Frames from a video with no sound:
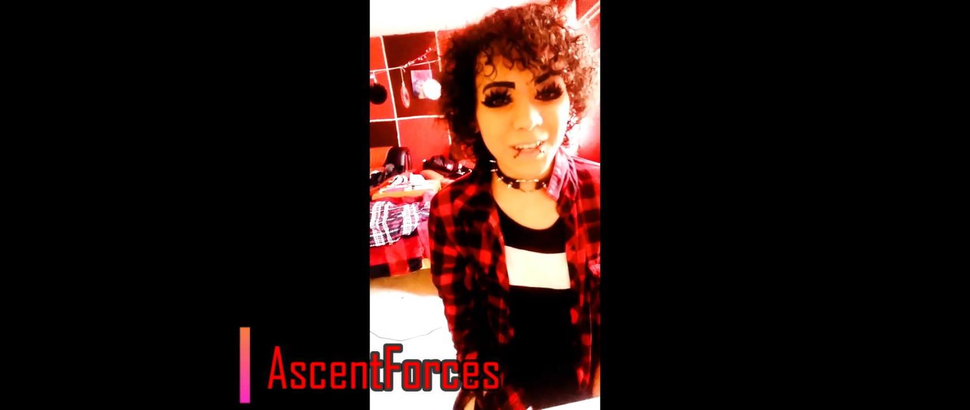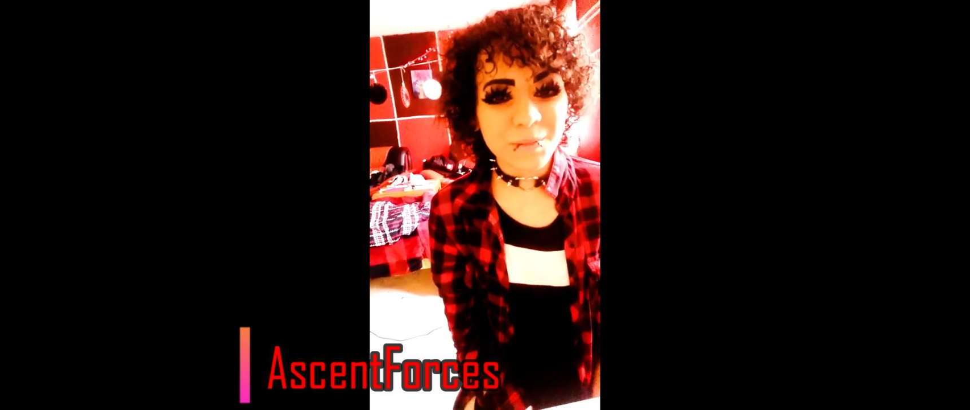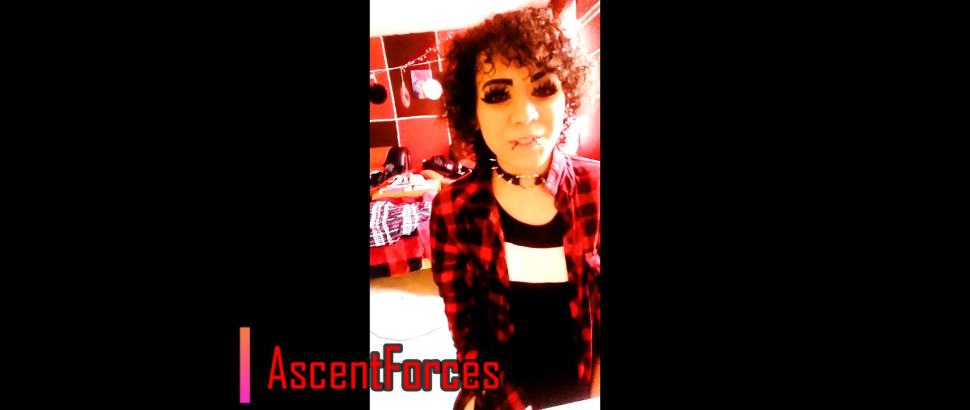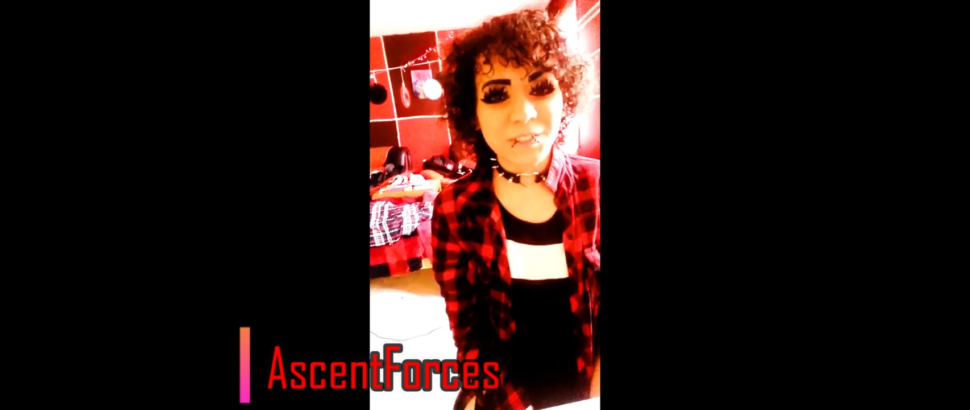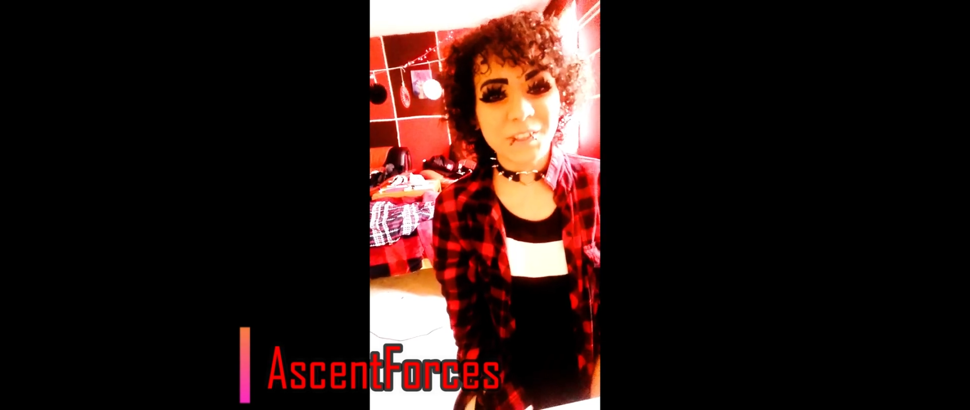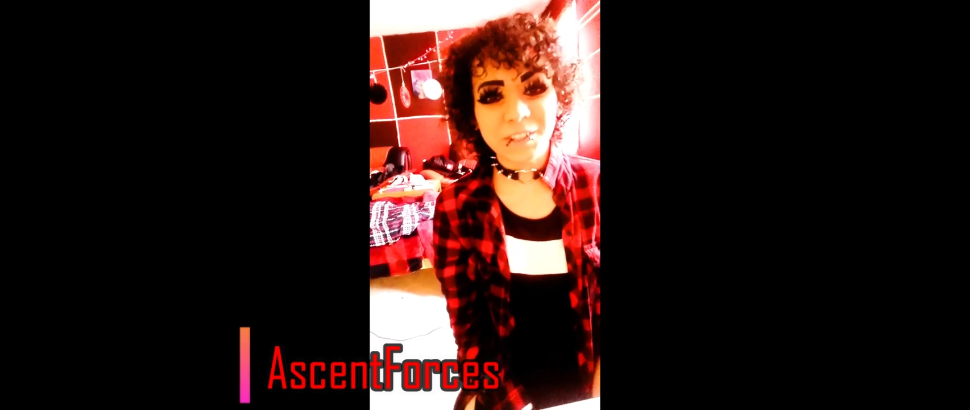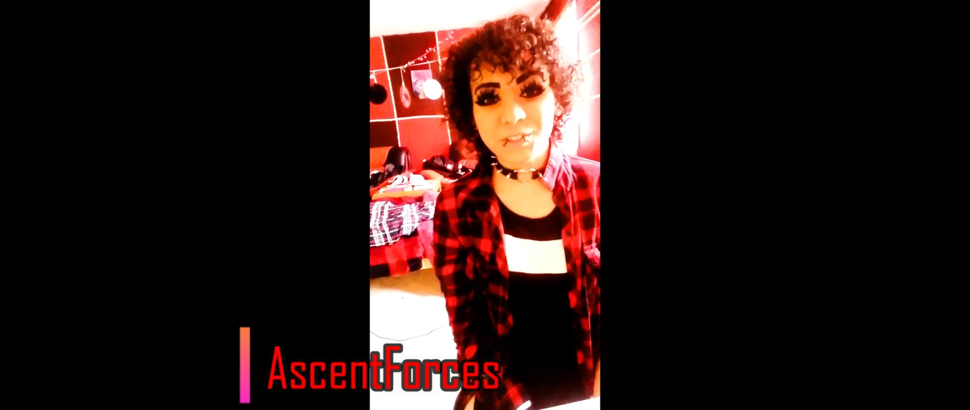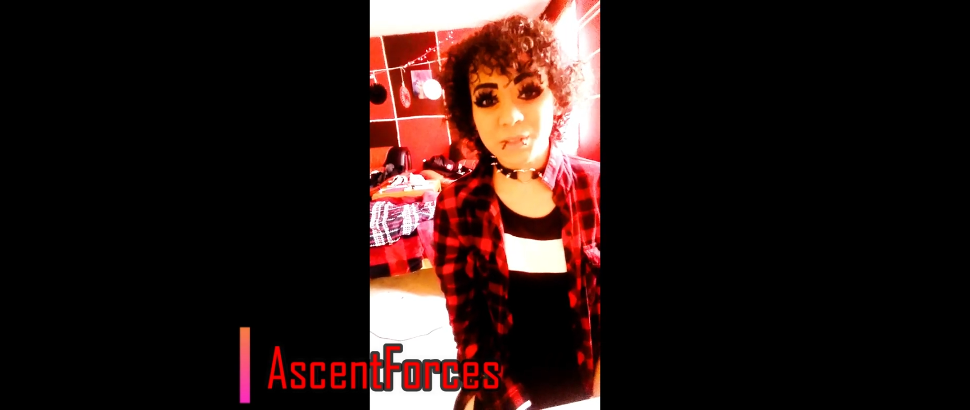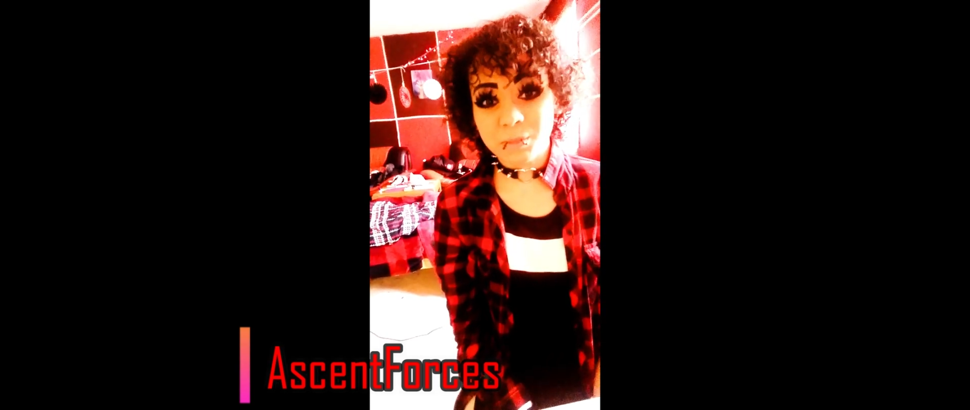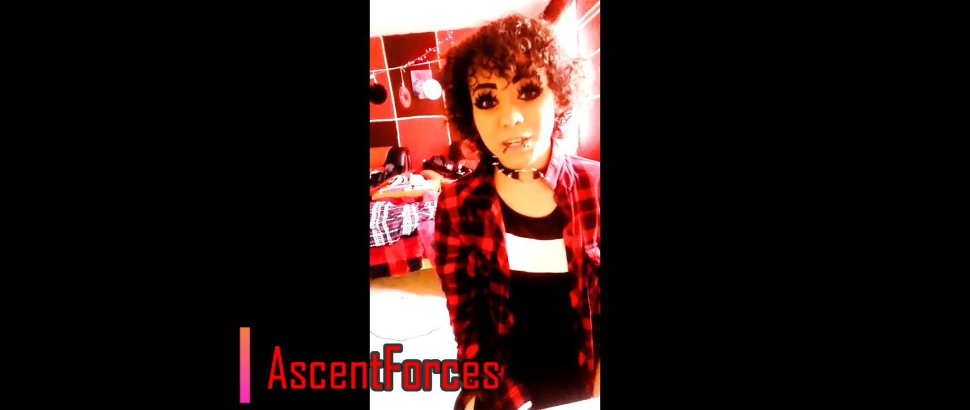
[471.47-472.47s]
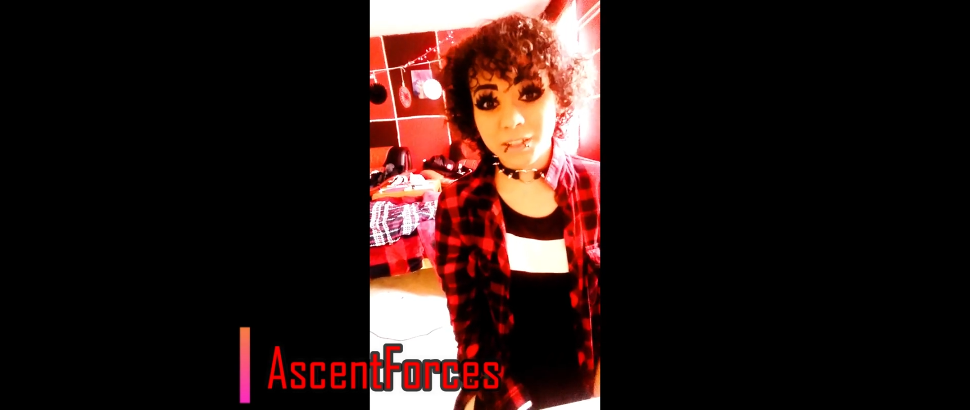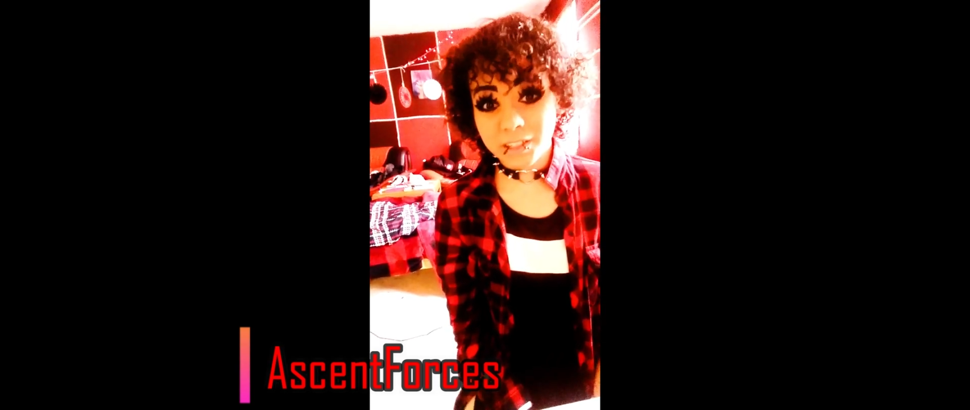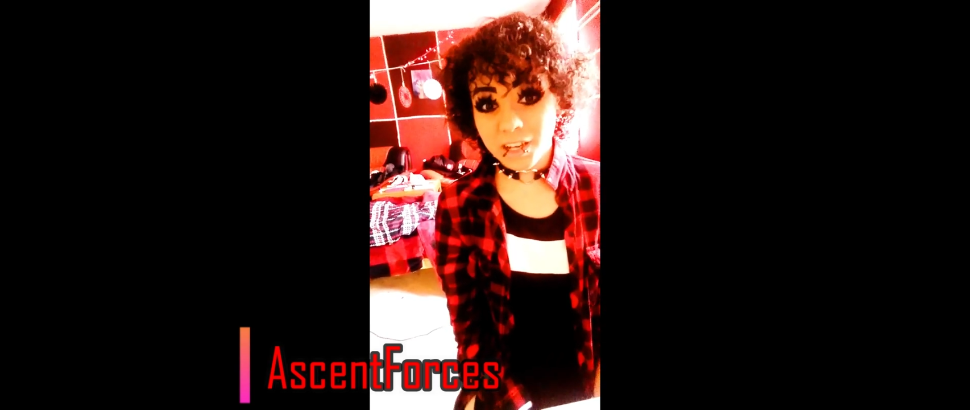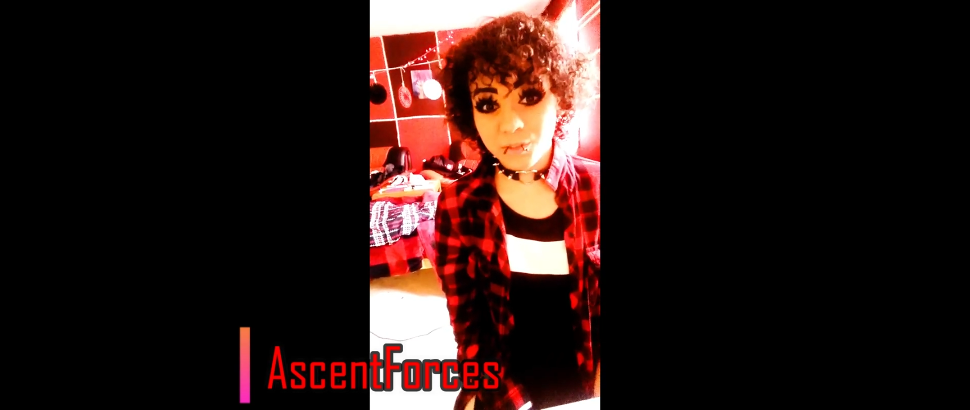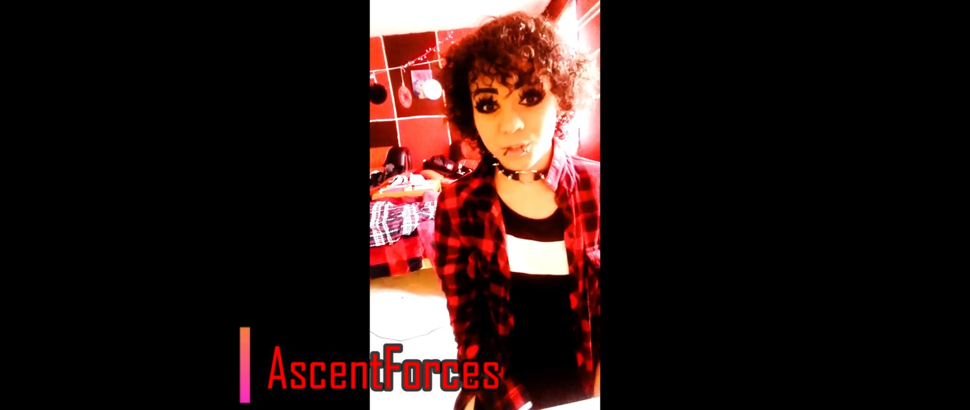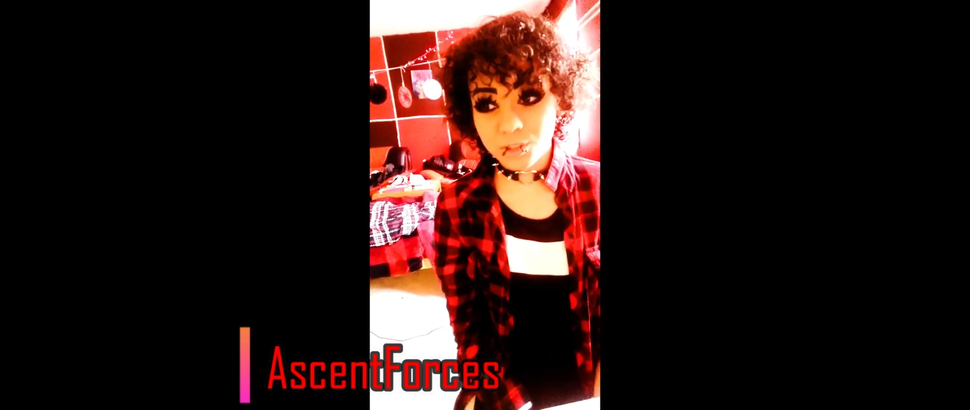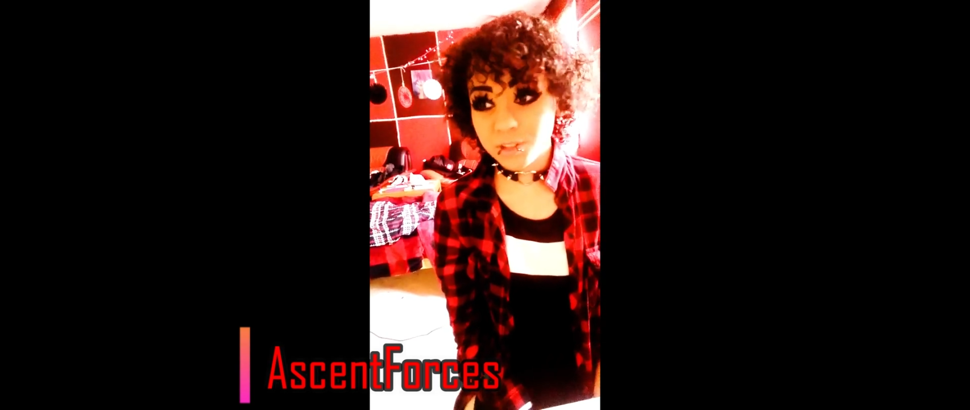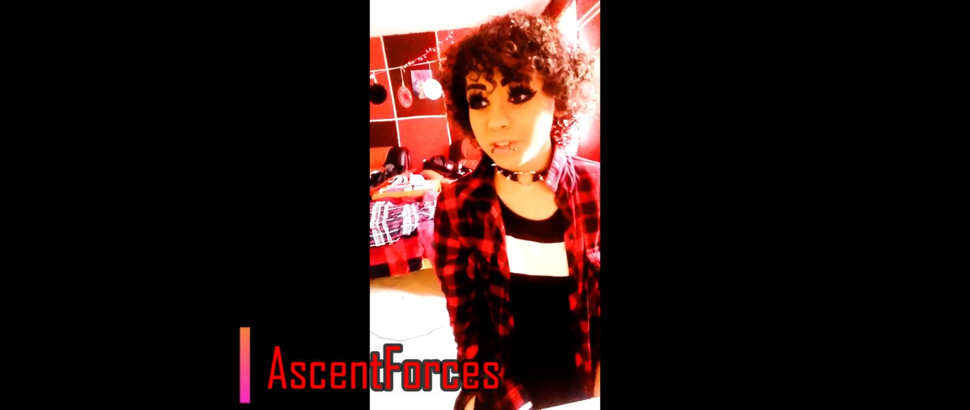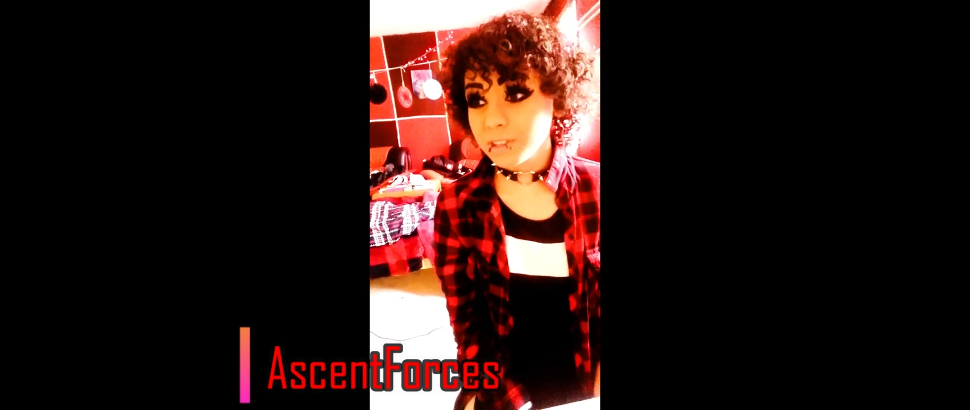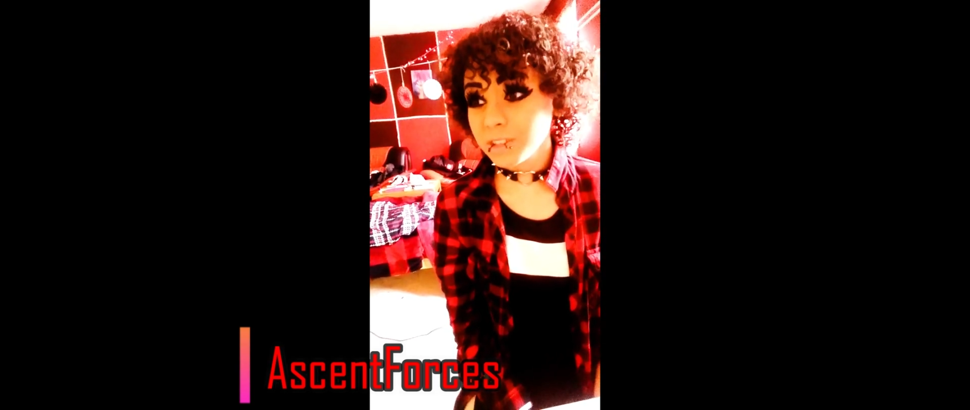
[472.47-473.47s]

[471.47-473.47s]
I'm still here smiling after